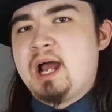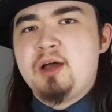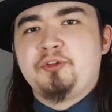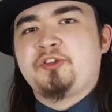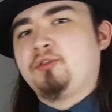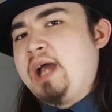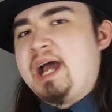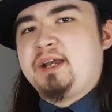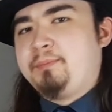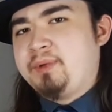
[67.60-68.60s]
I also
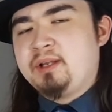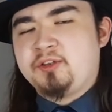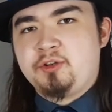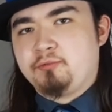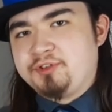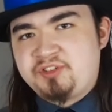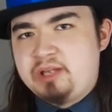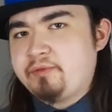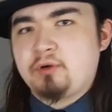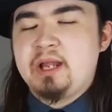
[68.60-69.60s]
added a bit to the
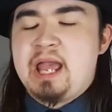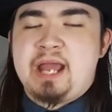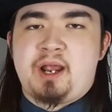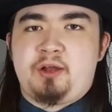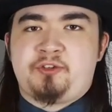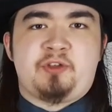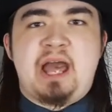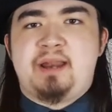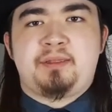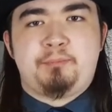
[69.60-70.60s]
receiver, and I also
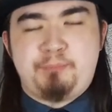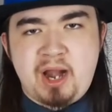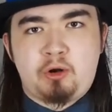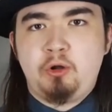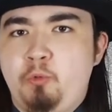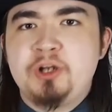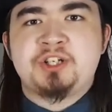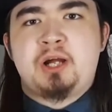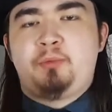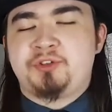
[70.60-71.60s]
added the barrel,
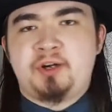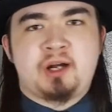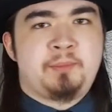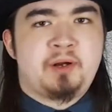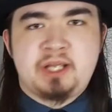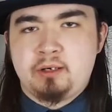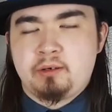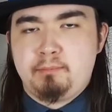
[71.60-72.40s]
which I will talk about here in a